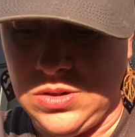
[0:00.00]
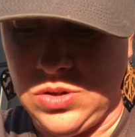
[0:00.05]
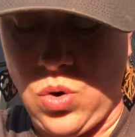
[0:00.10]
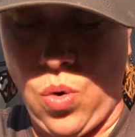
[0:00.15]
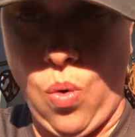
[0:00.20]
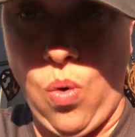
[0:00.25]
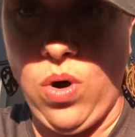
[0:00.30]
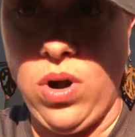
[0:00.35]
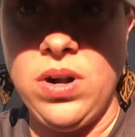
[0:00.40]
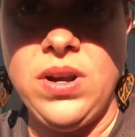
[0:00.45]

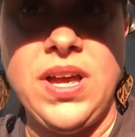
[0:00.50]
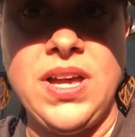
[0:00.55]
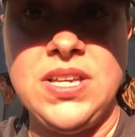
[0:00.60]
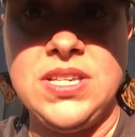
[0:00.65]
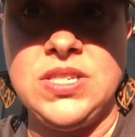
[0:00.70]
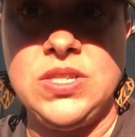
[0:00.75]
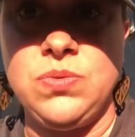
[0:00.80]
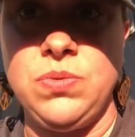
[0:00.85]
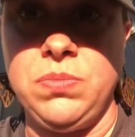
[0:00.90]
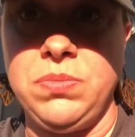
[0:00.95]
corn,
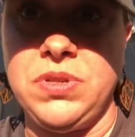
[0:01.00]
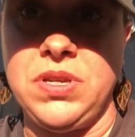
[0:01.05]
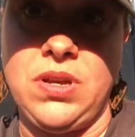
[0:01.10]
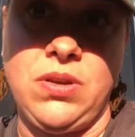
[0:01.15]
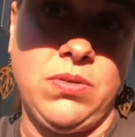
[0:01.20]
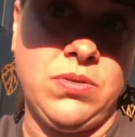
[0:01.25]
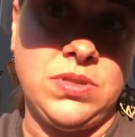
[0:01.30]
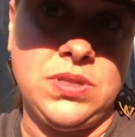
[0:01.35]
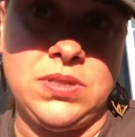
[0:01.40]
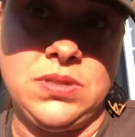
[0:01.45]
and sweet
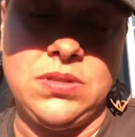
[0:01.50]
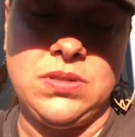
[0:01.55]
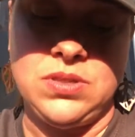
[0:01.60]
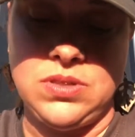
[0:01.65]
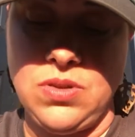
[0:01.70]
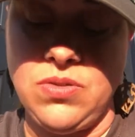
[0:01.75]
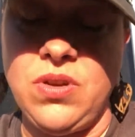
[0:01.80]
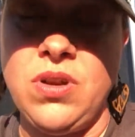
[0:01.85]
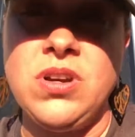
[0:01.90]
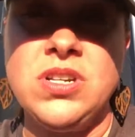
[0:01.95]
potatoes.
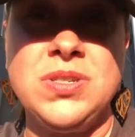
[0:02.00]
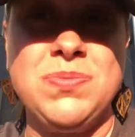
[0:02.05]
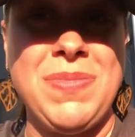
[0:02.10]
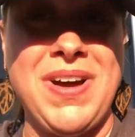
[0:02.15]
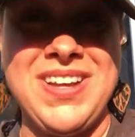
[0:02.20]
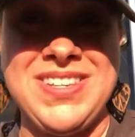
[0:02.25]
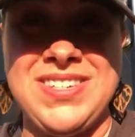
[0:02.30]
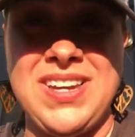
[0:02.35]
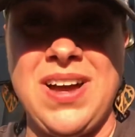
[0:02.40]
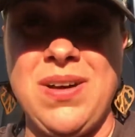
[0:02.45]
So there's
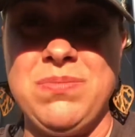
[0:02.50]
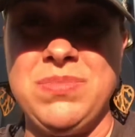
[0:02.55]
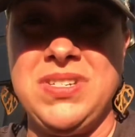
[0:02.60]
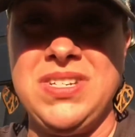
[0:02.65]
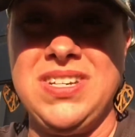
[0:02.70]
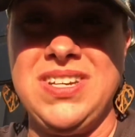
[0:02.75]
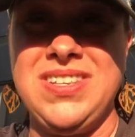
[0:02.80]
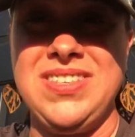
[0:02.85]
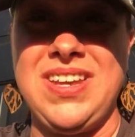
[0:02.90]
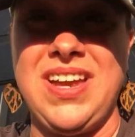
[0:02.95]
my top
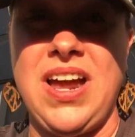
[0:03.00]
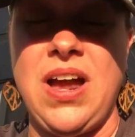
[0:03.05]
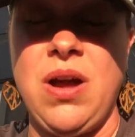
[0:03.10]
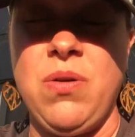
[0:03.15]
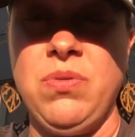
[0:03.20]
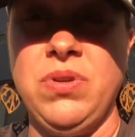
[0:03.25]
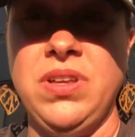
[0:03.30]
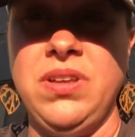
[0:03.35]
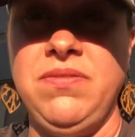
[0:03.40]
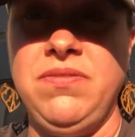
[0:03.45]
10 that I
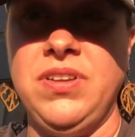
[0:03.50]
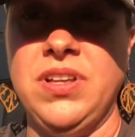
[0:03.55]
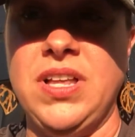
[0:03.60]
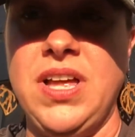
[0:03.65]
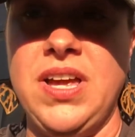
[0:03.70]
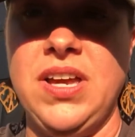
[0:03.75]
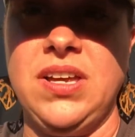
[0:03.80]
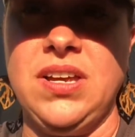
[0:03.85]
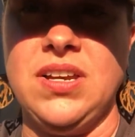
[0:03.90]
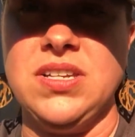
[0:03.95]
really feel
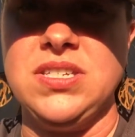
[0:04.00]
like, and a